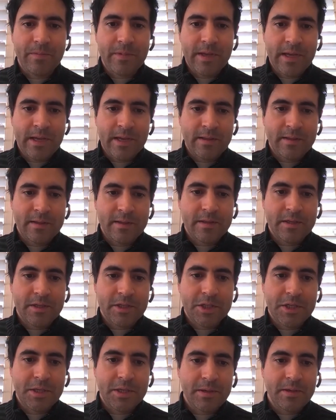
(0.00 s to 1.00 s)
And
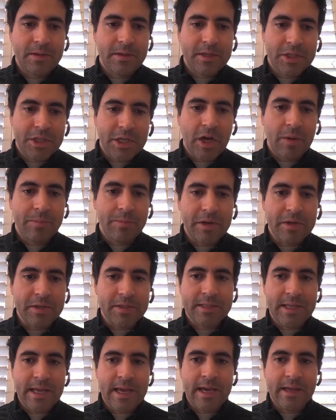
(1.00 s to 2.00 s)
she helped me
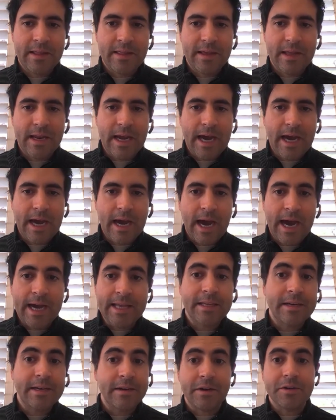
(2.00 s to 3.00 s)
understand that I
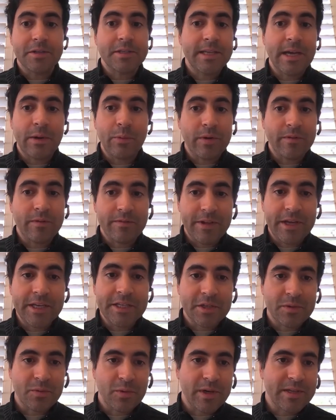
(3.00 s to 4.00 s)
didn't understand what
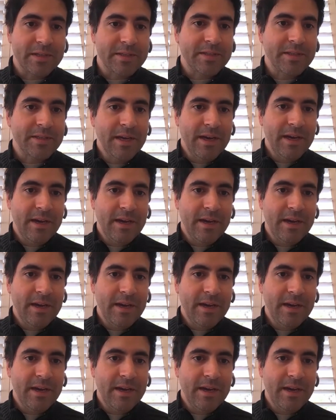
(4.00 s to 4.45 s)
inflation was.